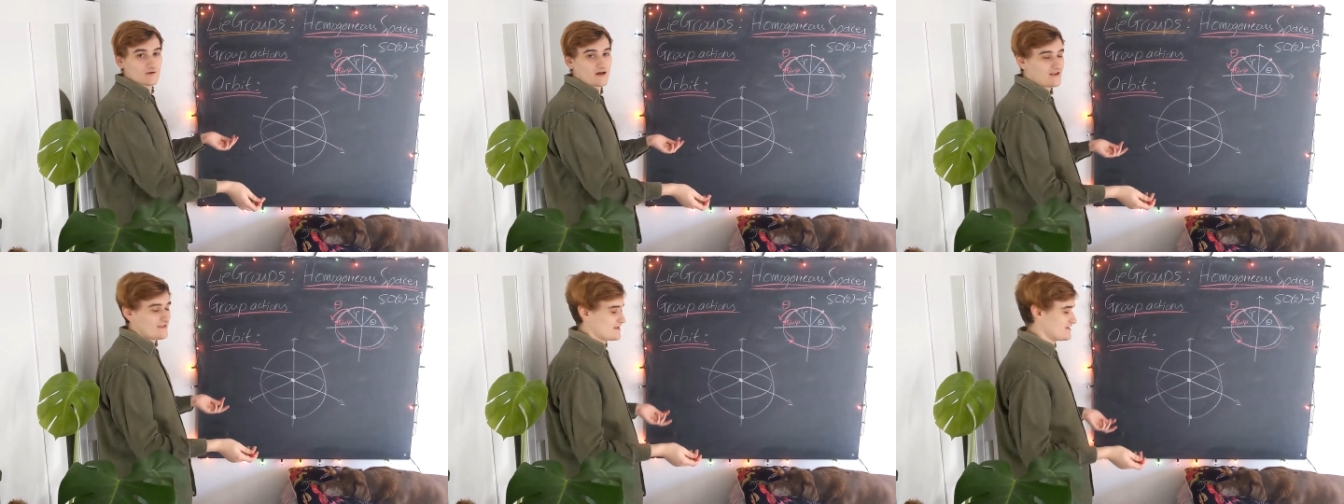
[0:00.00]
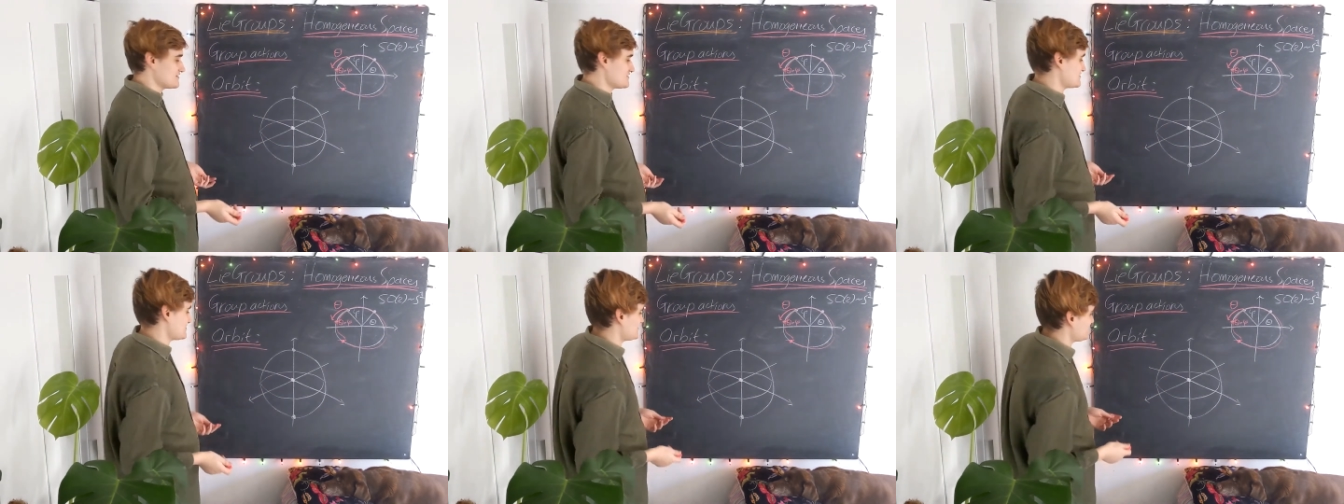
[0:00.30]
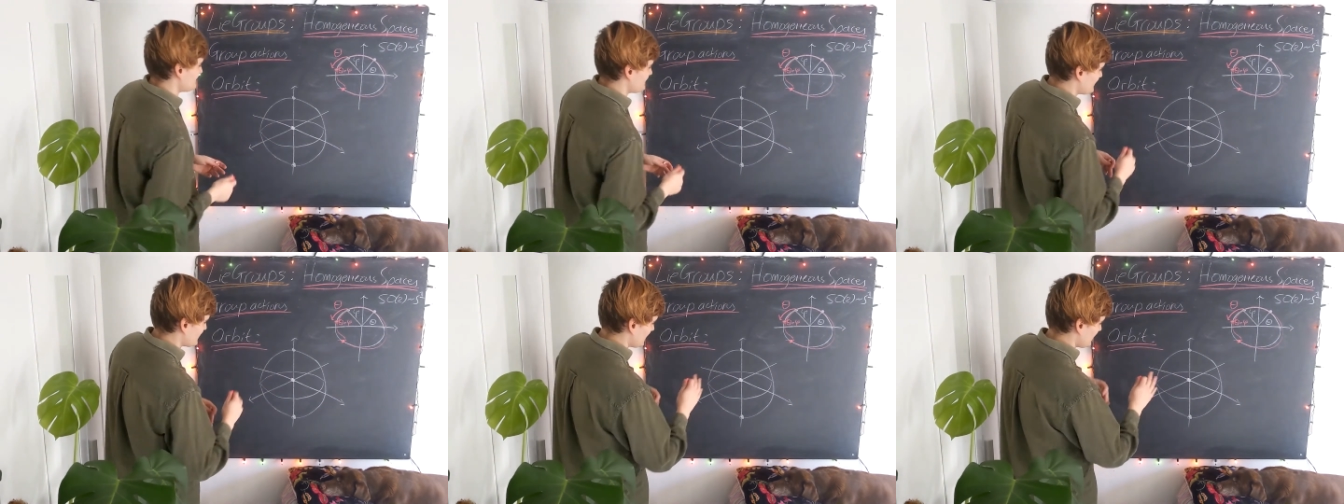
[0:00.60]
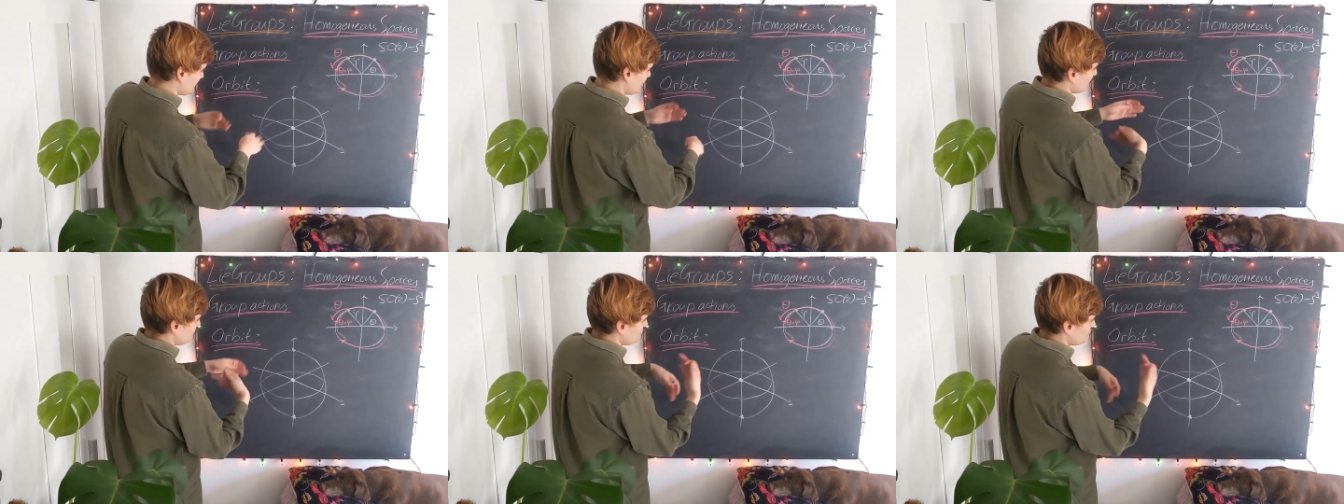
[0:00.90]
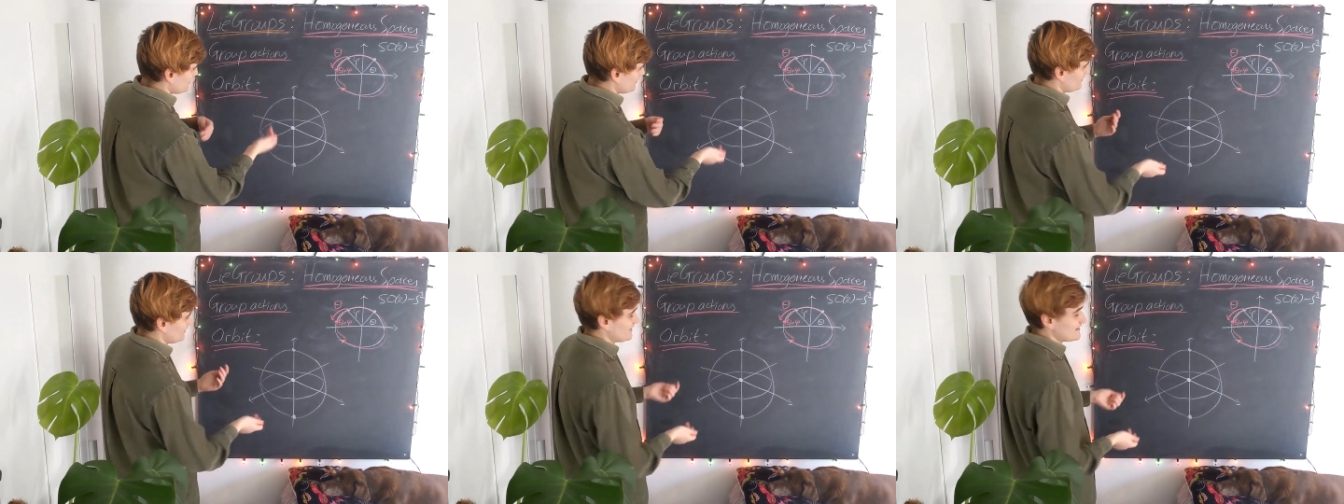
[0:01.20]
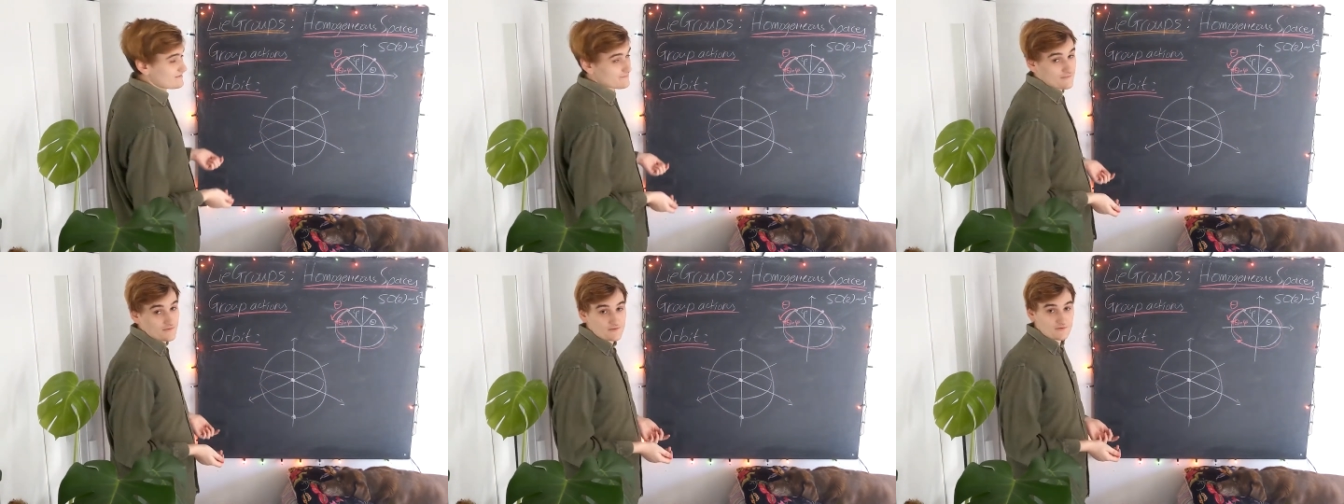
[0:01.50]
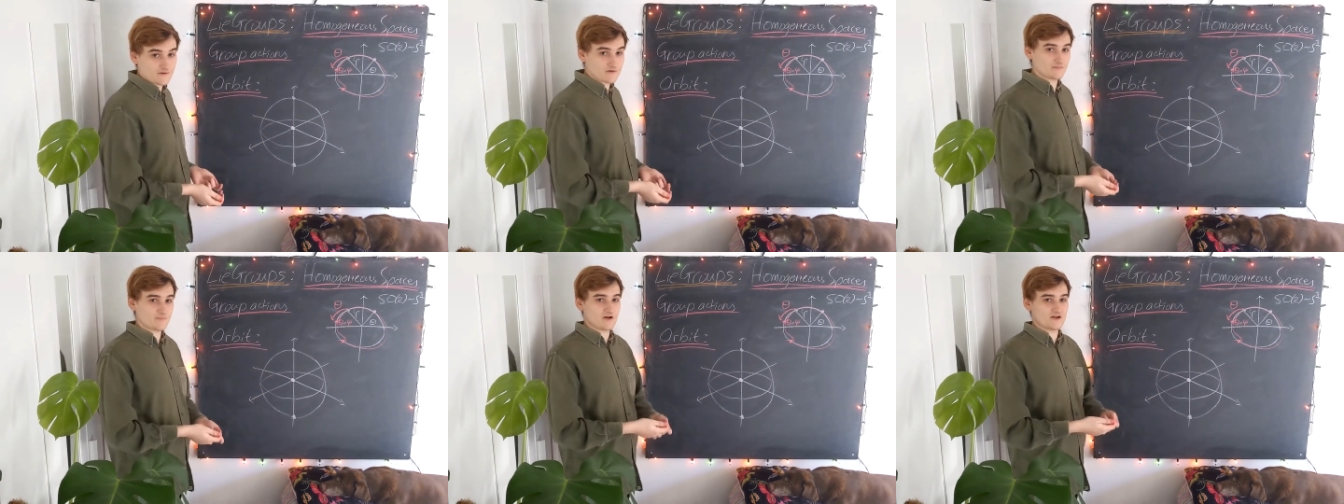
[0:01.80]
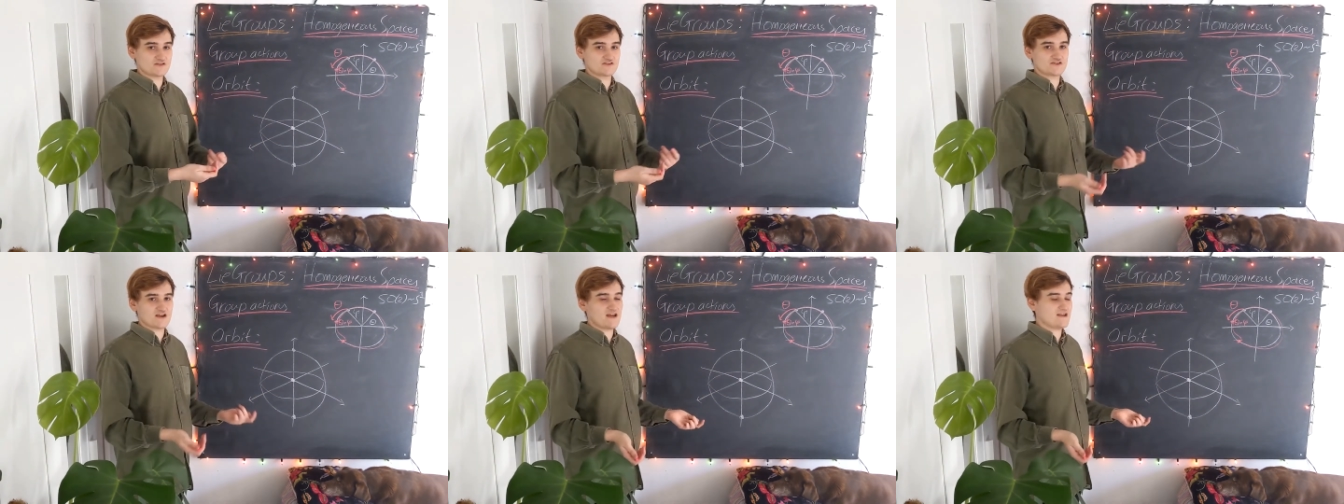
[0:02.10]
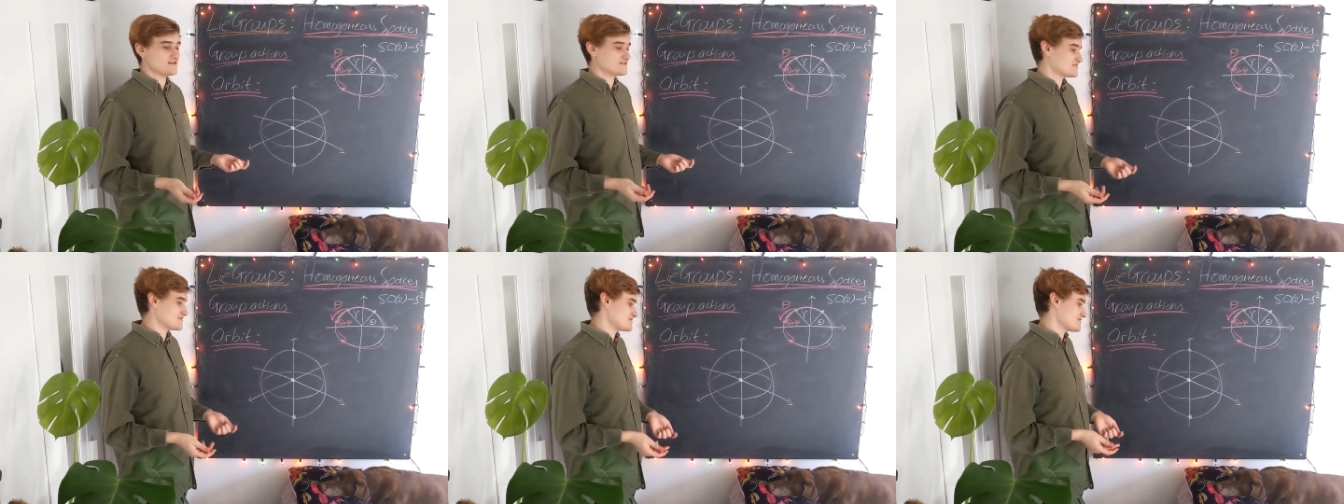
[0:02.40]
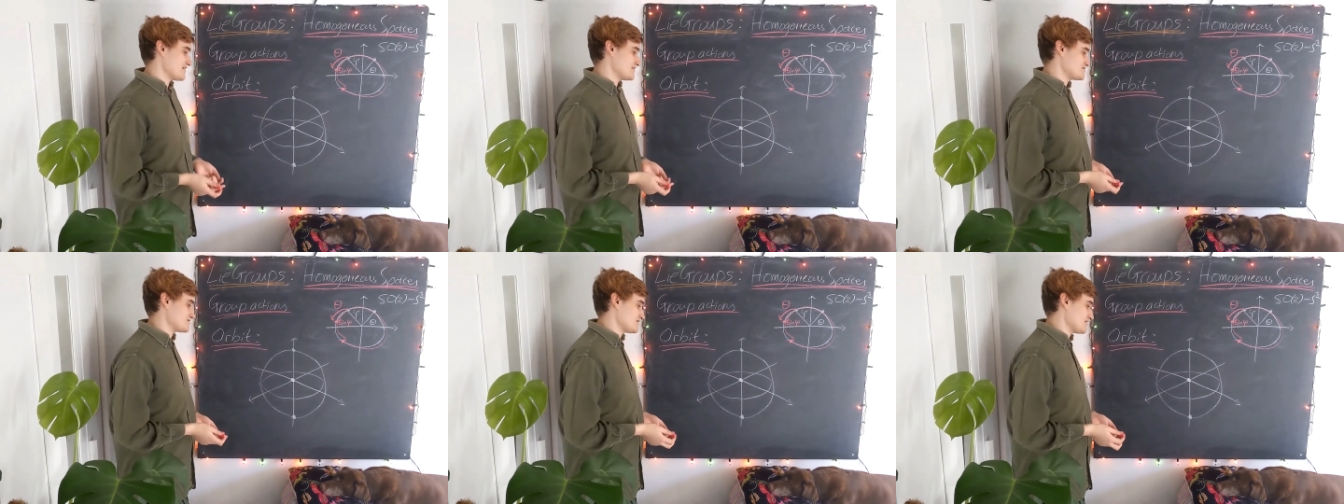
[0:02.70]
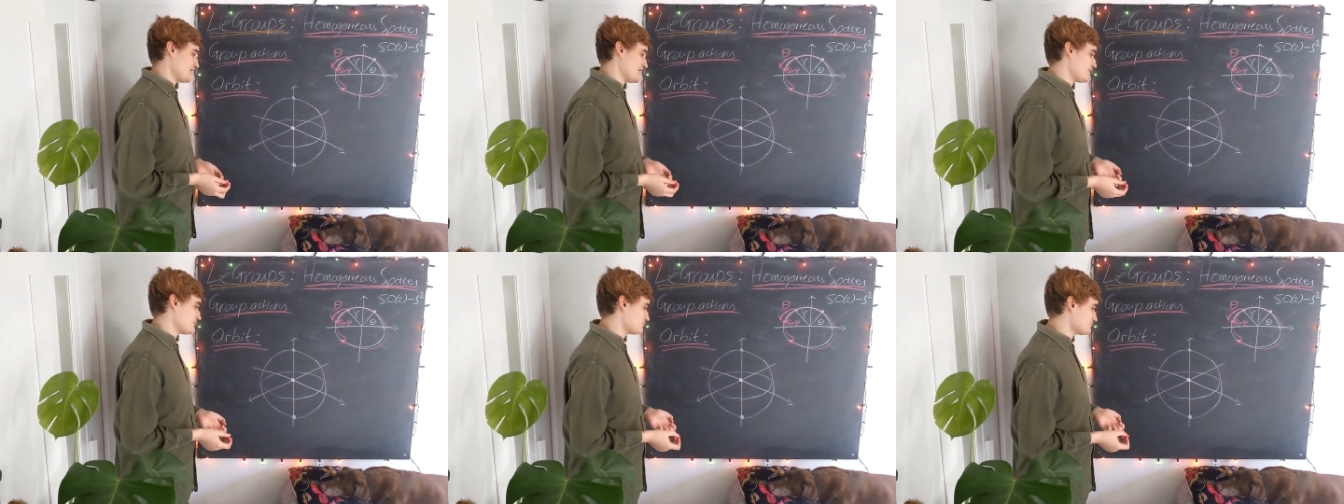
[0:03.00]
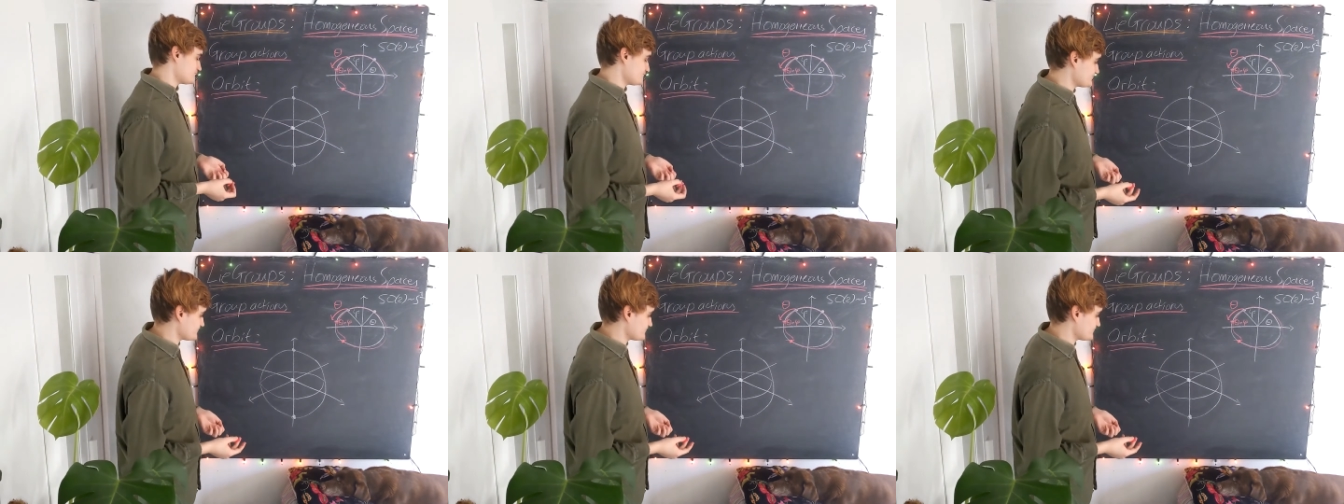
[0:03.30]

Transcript: and it's going to leave the group unchanged, essentially.